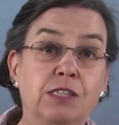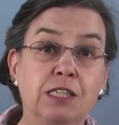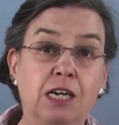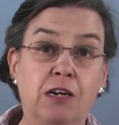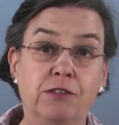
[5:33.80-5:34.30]

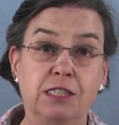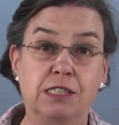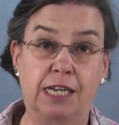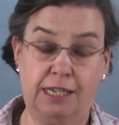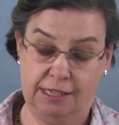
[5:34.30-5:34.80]

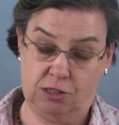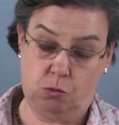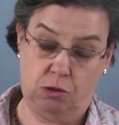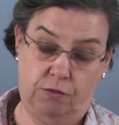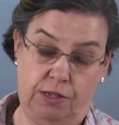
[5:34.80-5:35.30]
denarius, like this
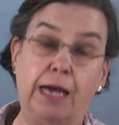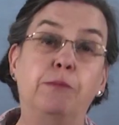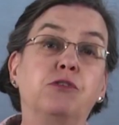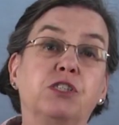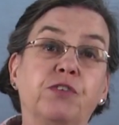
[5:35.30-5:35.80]
one of the
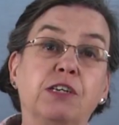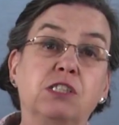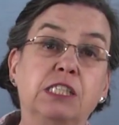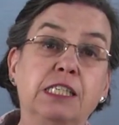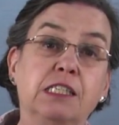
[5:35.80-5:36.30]
Empress
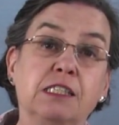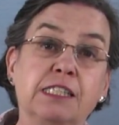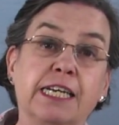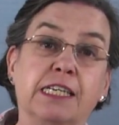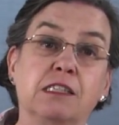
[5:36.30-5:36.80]
Faustina
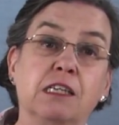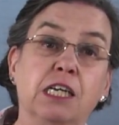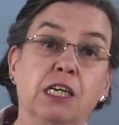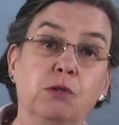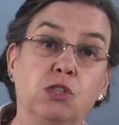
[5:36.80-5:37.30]
II,
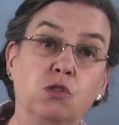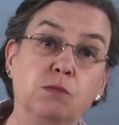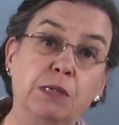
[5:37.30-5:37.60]
which was